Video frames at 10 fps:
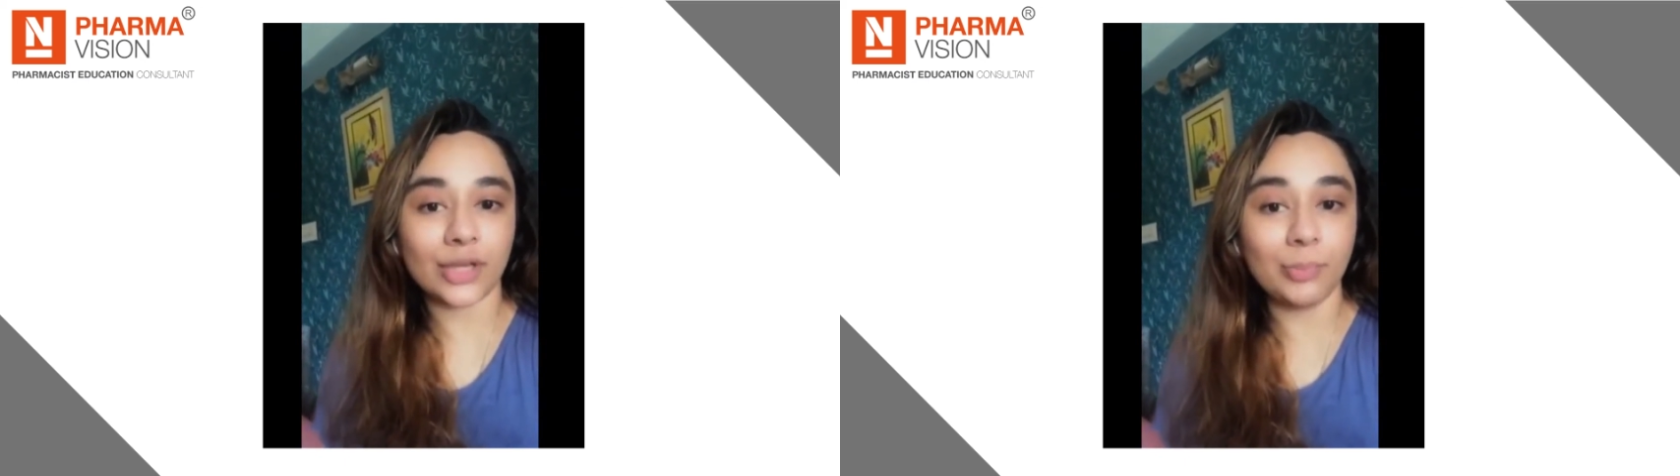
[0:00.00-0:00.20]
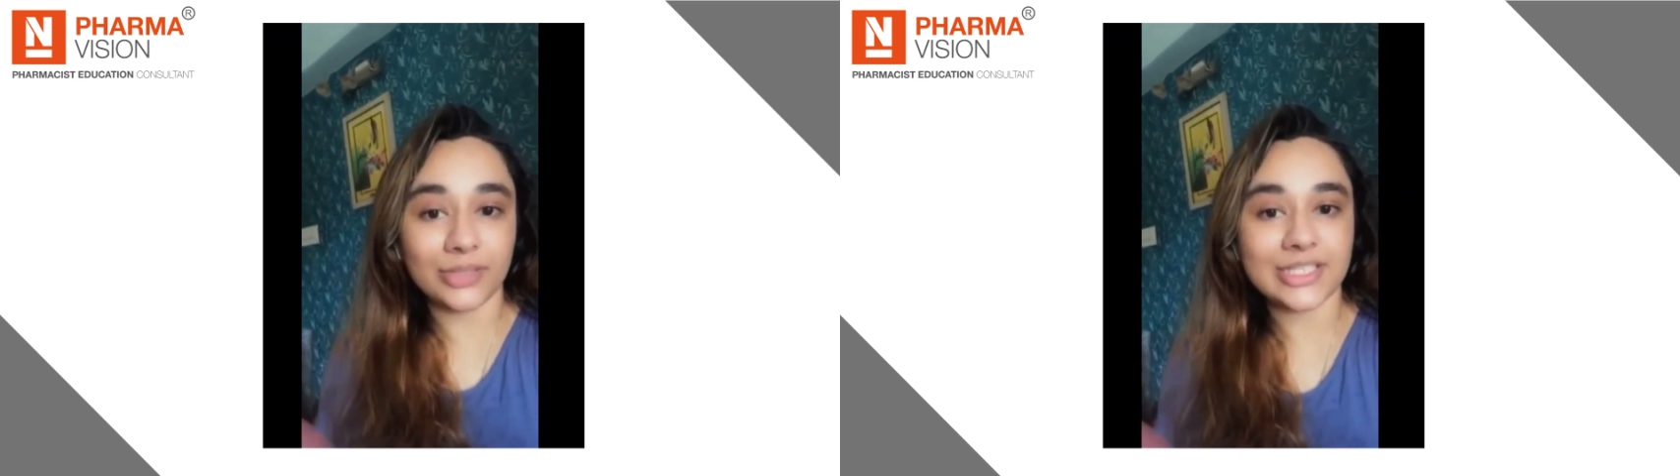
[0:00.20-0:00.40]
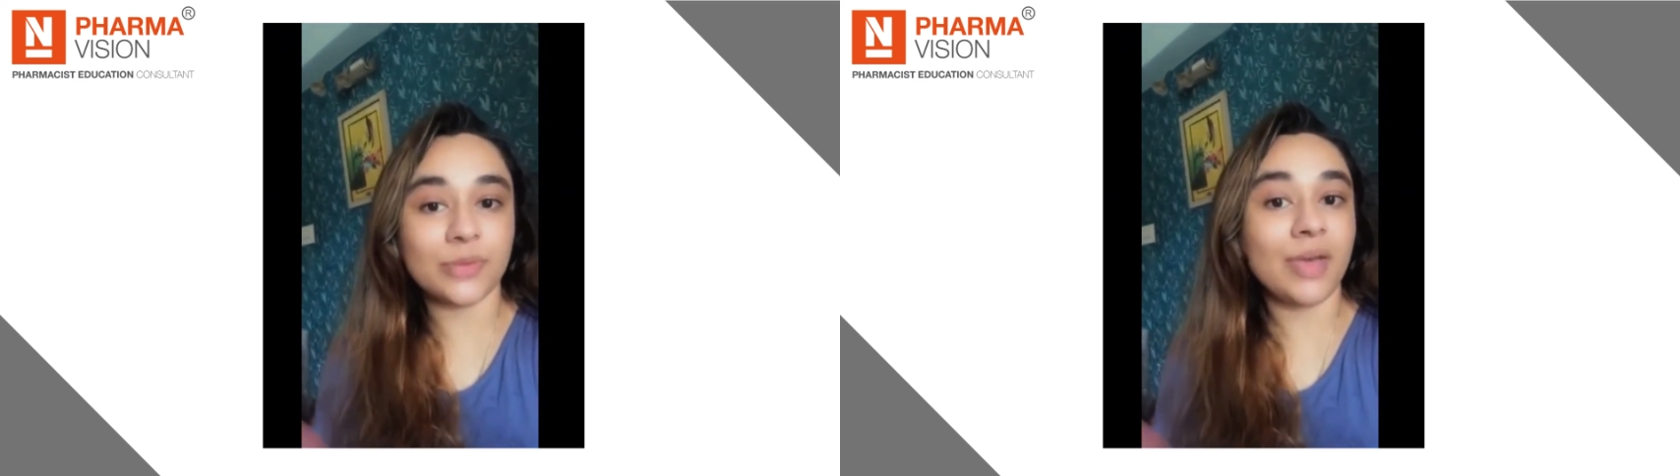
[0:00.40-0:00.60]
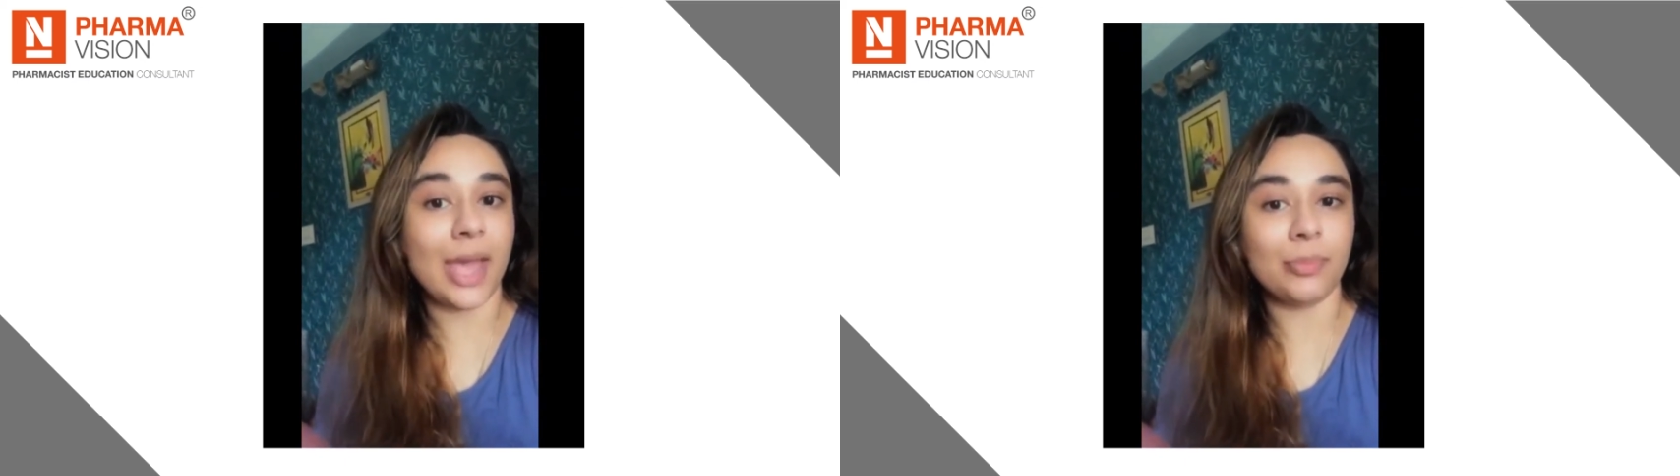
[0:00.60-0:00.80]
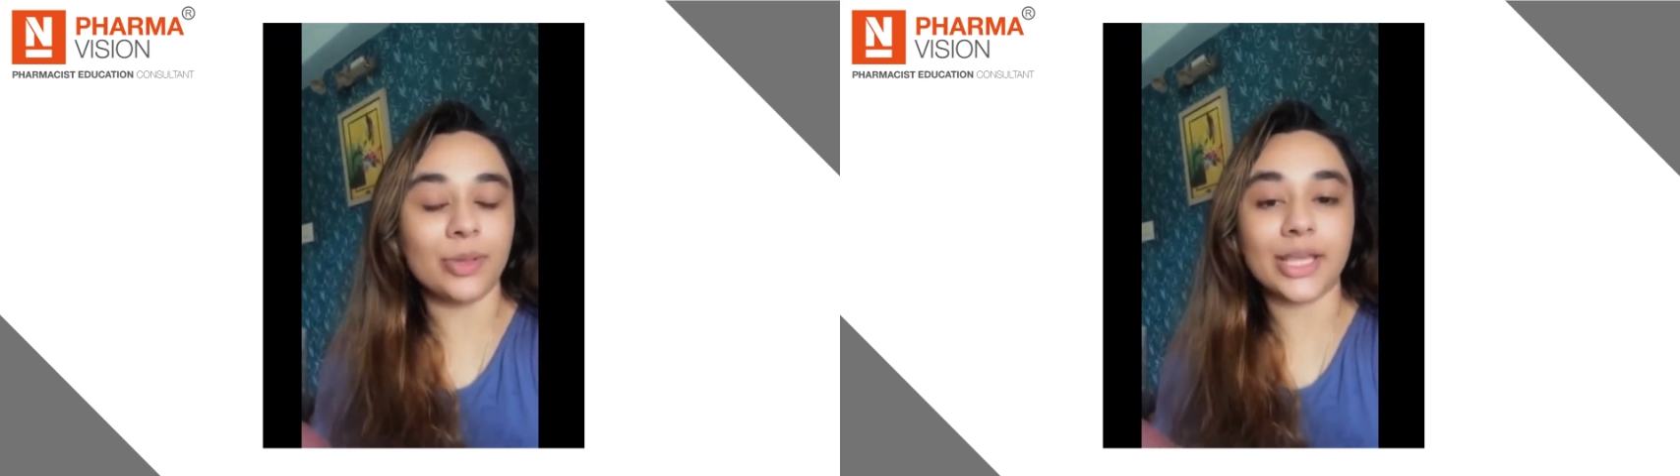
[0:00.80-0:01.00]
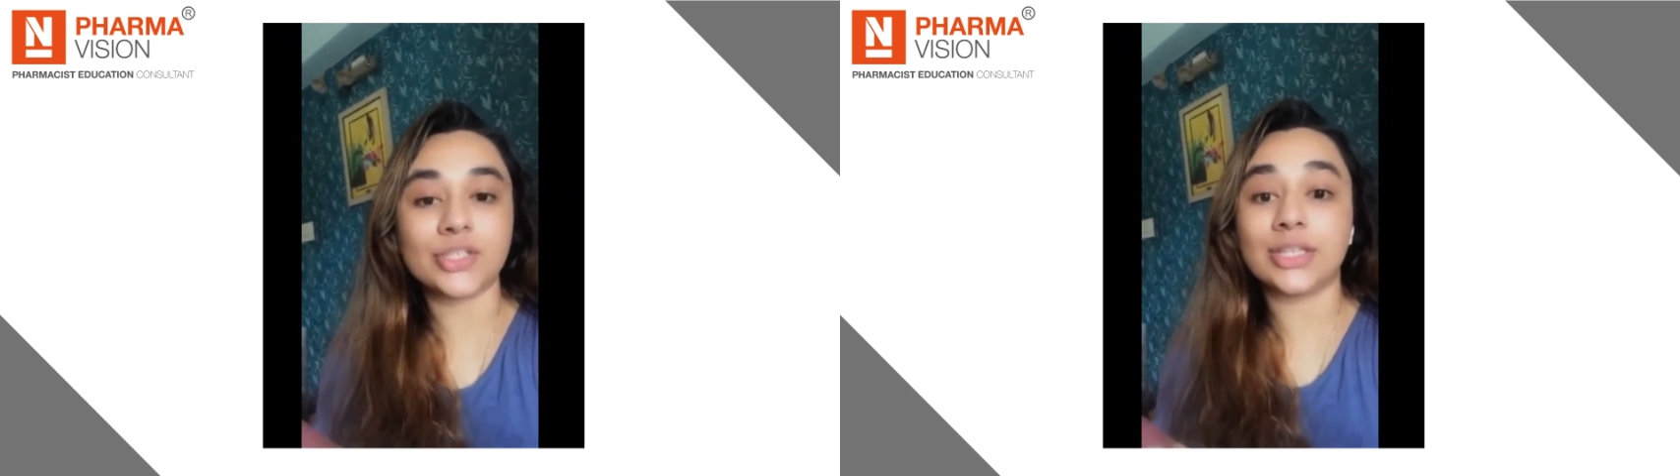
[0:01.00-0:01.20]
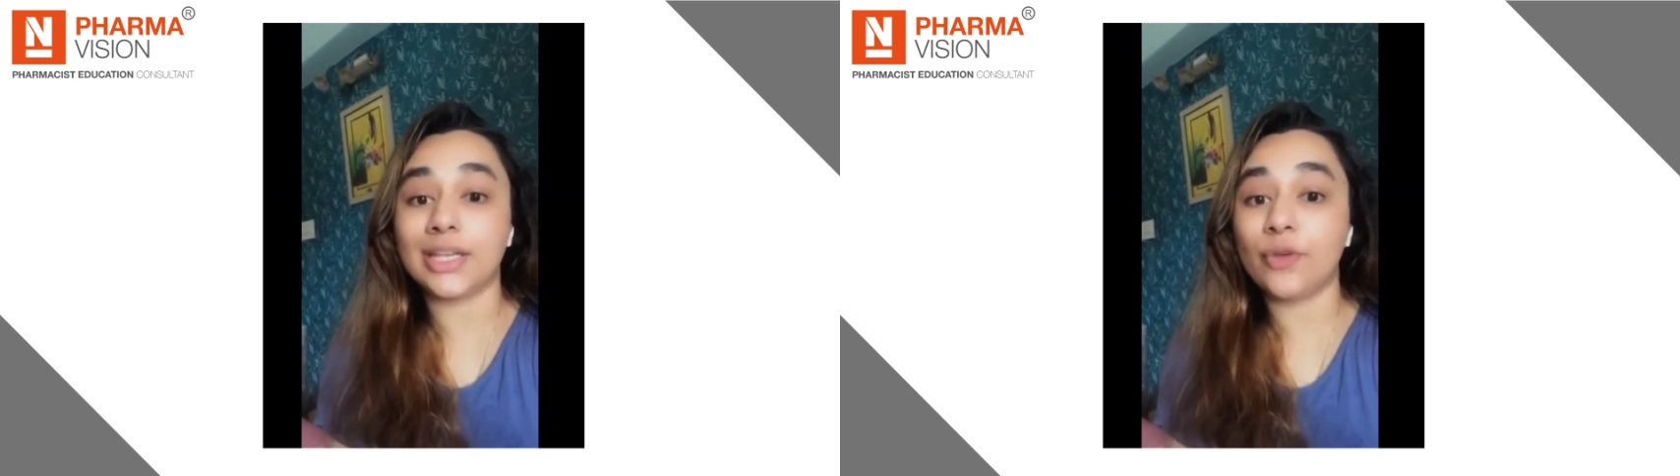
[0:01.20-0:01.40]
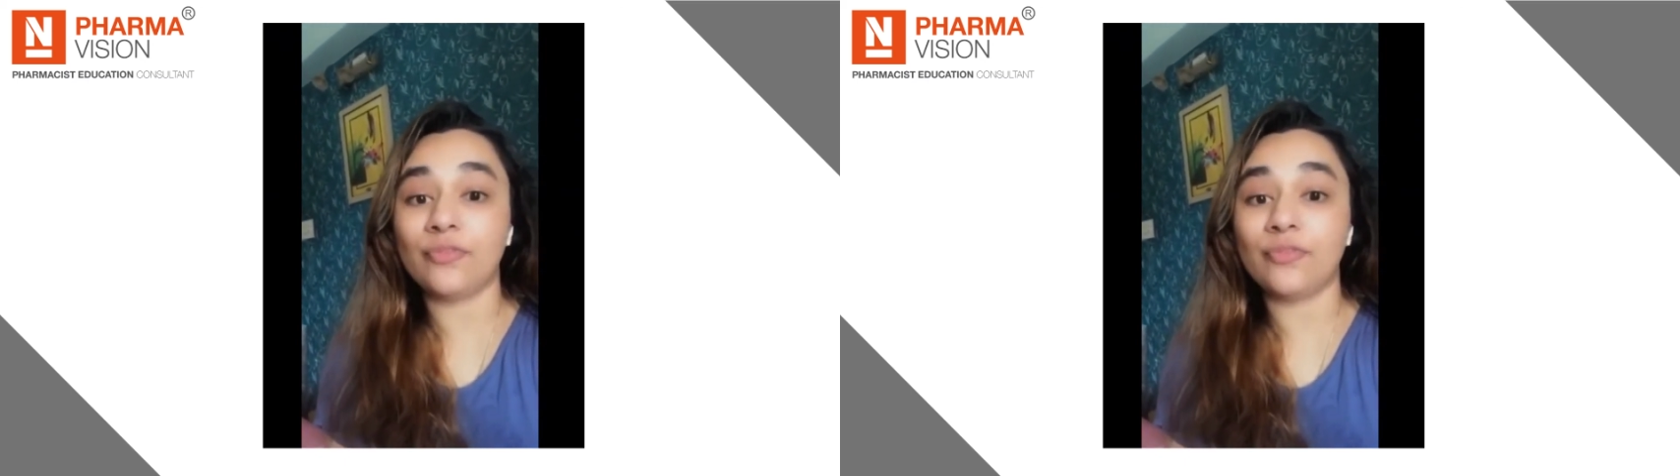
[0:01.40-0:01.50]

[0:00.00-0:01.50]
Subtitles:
completed my application in a